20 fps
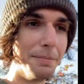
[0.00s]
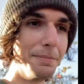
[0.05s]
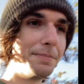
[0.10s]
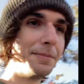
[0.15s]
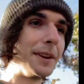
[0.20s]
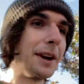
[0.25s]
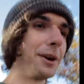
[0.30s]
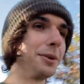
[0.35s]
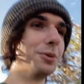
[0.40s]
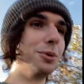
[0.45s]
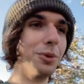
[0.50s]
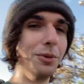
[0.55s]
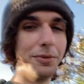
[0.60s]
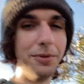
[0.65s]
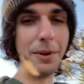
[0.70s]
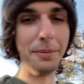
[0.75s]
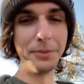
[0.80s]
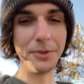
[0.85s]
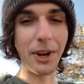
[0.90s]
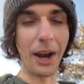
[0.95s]
Now, rule of thumbs
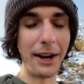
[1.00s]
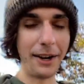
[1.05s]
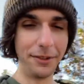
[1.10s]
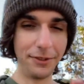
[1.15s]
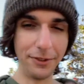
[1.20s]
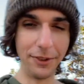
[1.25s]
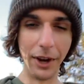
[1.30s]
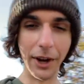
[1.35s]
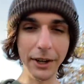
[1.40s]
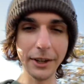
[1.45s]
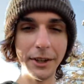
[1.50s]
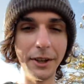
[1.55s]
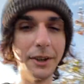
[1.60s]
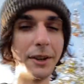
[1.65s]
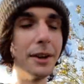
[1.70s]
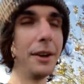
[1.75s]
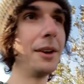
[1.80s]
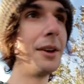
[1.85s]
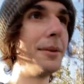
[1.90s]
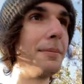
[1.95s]
kind of suck
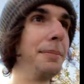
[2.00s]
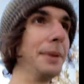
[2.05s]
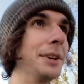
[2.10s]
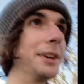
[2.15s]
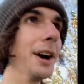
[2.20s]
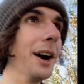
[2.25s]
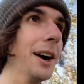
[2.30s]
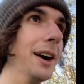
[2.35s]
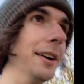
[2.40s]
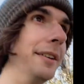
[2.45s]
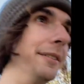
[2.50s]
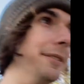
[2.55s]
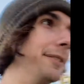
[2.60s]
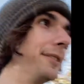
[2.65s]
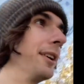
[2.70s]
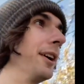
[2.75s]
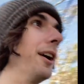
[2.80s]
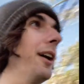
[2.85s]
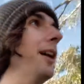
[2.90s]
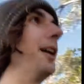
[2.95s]
because
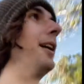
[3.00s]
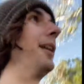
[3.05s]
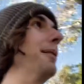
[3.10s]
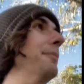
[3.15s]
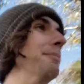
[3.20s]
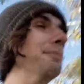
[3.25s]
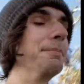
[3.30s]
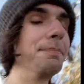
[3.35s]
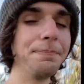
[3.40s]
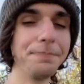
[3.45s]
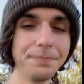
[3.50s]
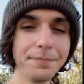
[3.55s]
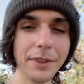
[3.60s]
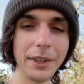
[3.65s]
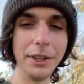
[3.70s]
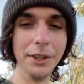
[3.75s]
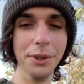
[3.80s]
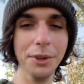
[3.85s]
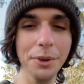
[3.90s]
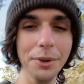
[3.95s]

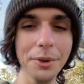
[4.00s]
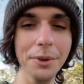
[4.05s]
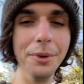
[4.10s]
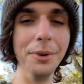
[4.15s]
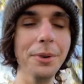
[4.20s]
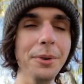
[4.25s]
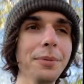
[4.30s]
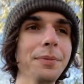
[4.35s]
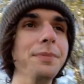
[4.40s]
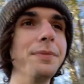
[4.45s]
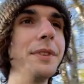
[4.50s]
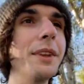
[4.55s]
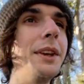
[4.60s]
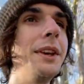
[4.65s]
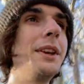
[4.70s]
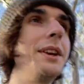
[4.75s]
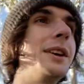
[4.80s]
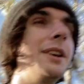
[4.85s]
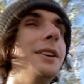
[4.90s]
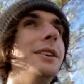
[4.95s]
you
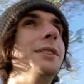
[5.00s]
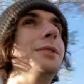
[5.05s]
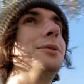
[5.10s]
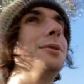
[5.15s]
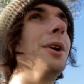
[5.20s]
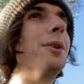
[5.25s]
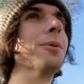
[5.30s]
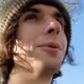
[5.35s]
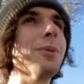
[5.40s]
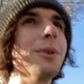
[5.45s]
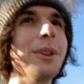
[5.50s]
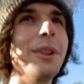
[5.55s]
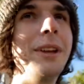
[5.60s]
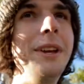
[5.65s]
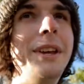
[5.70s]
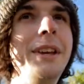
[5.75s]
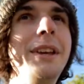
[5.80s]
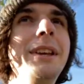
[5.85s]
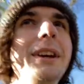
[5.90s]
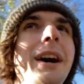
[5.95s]
don't really,